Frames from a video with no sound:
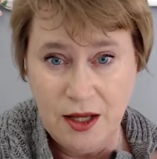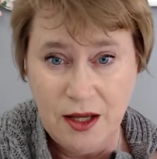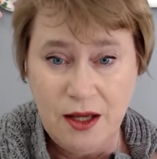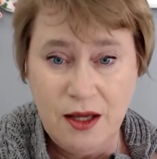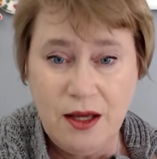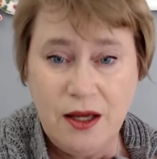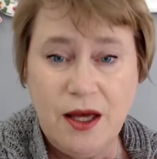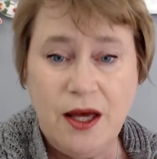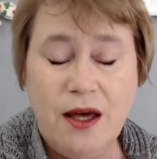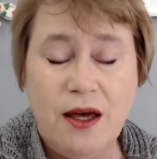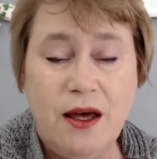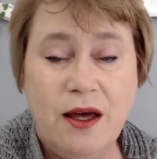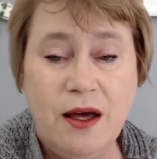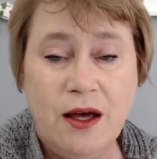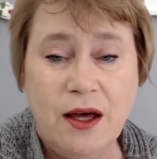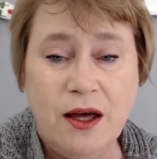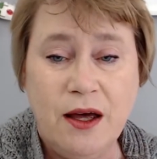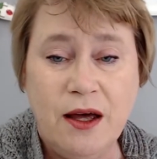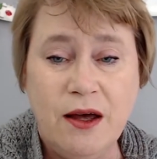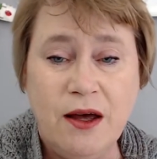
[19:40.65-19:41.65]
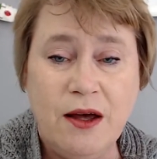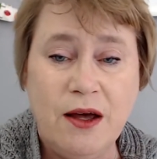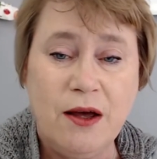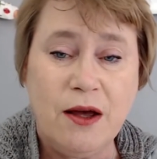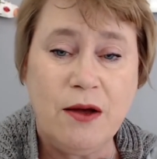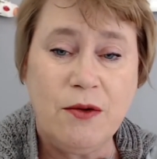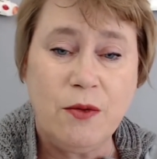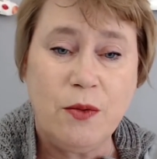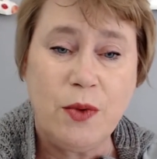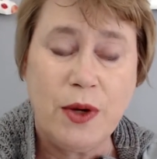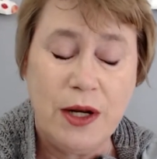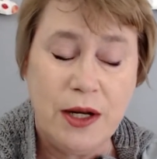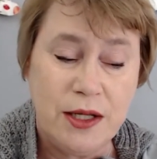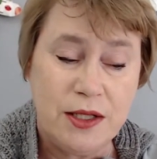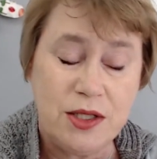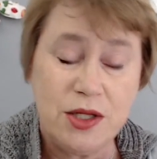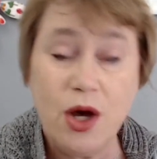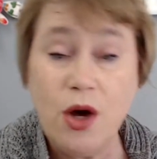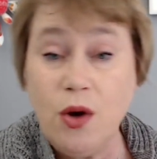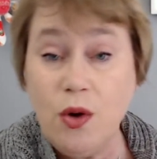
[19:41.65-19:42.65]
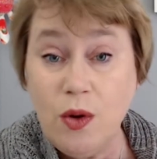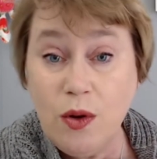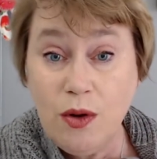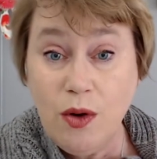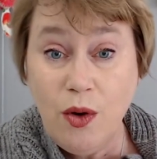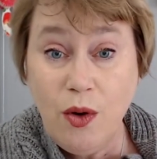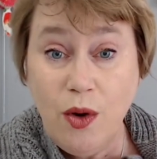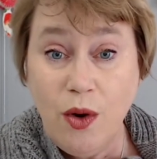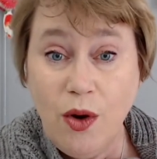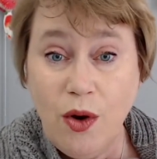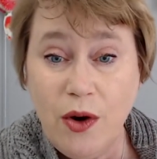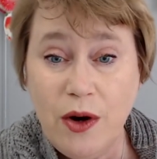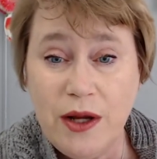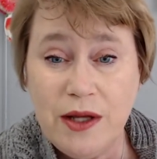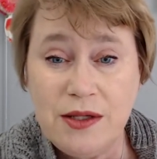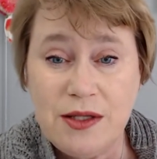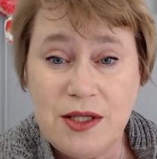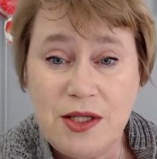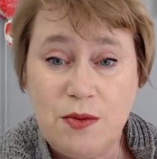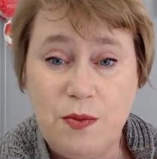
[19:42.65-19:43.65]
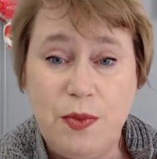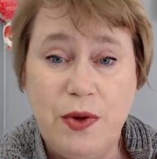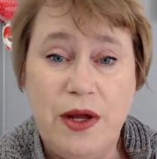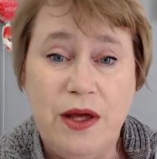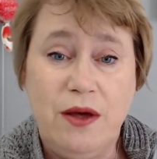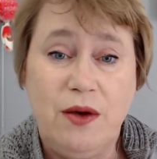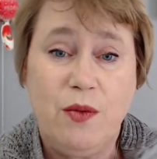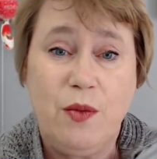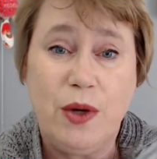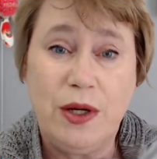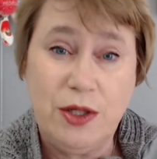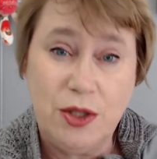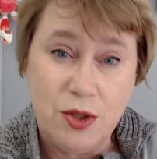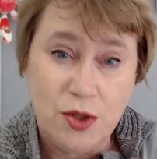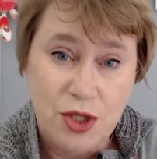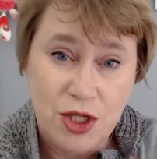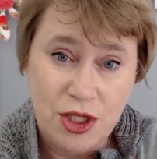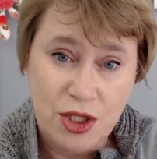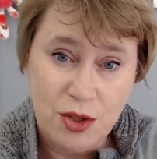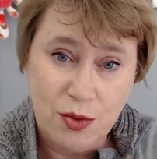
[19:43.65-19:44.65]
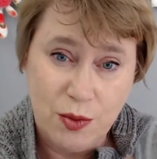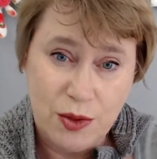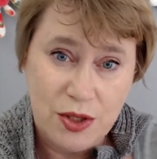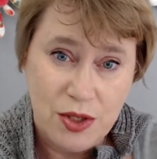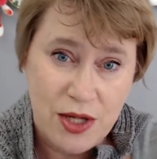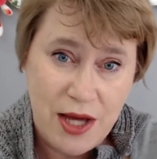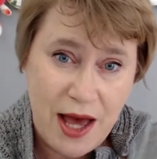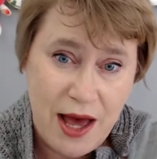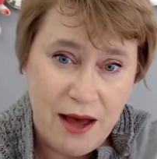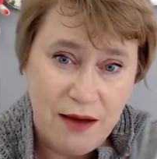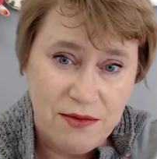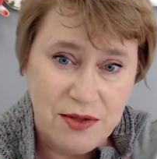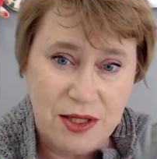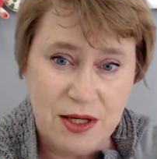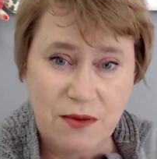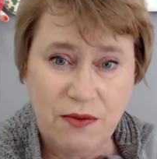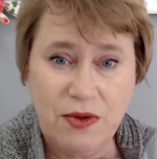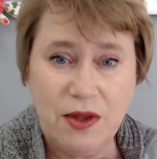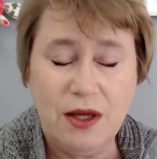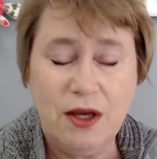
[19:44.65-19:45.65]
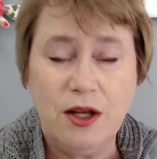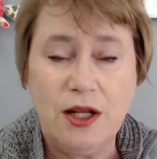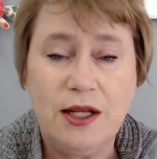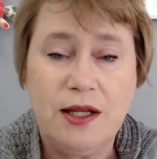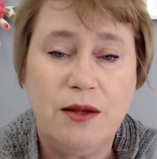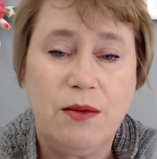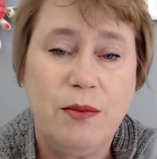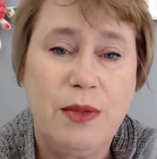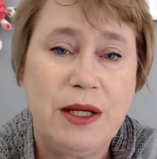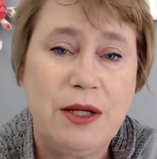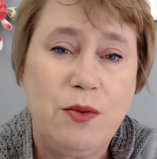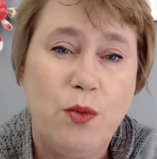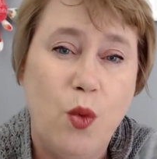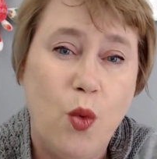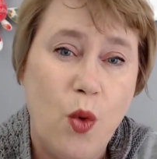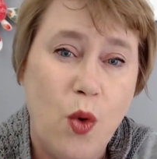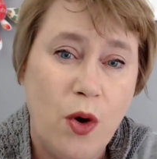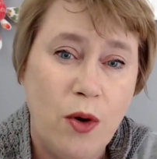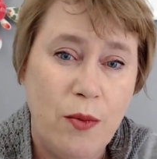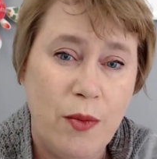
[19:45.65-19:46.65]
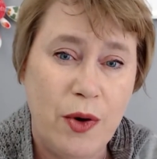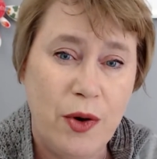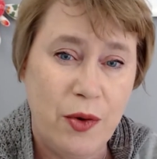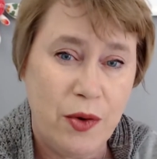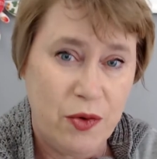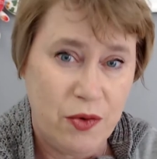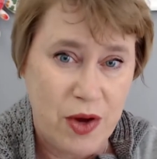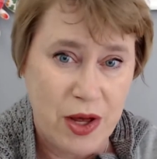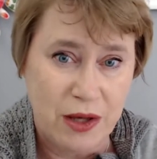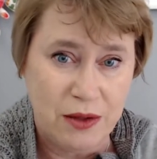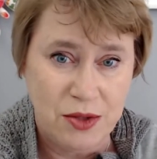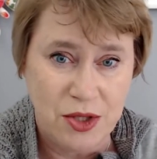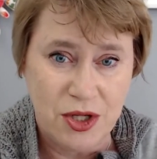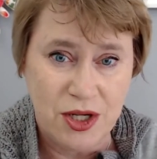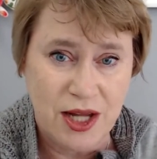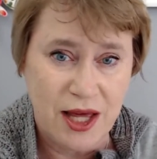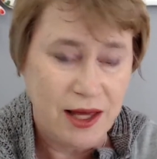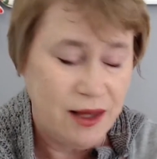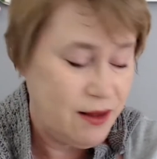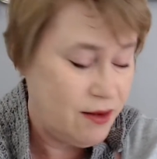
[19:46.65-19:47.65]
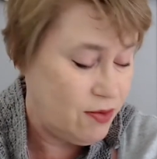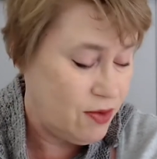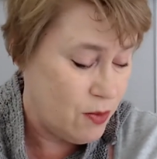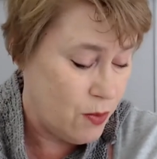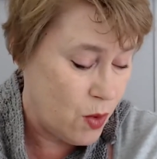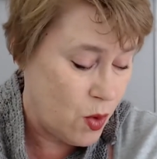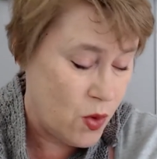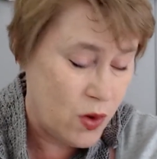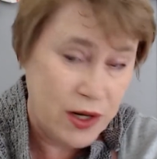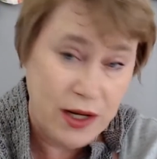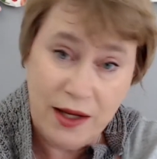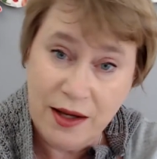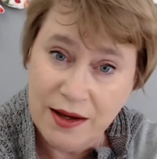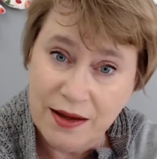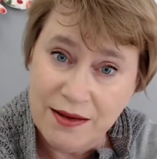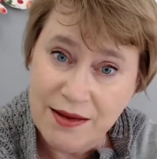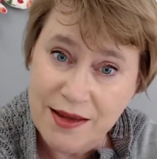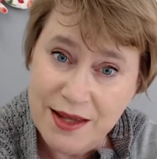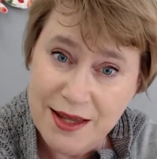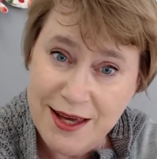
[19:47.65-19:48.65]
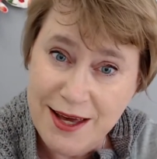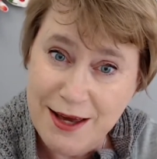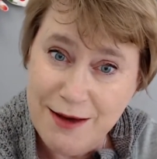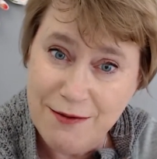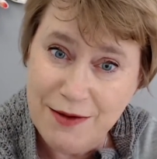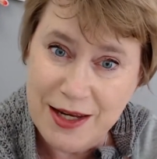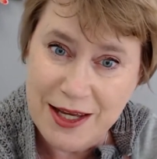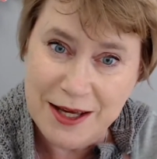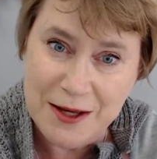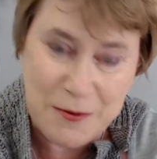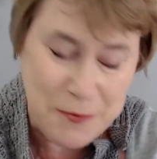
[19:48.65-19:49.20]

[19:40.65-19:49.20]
when it's cold, or in spring when you just want to have something a little bit warmer around your neck in the morning and the evening.